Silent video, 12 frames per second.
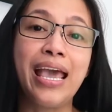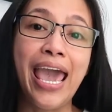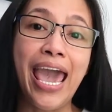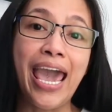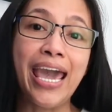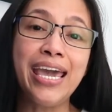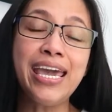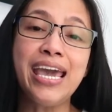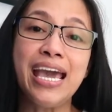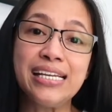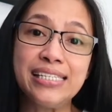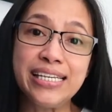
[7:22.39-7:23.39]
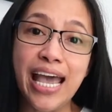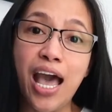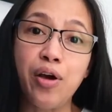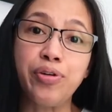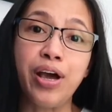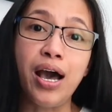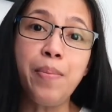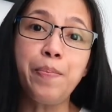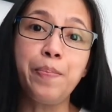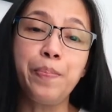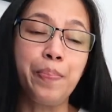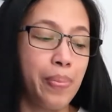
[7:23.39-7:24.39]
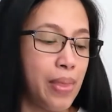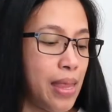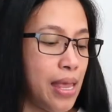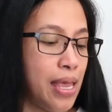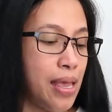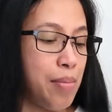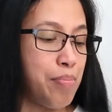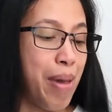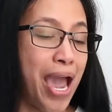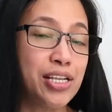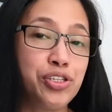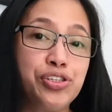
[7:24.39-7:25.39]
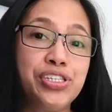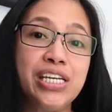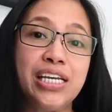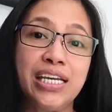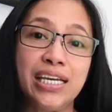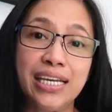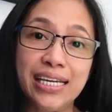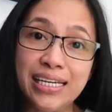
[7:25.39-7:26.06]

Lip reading: A, down, up, back to D.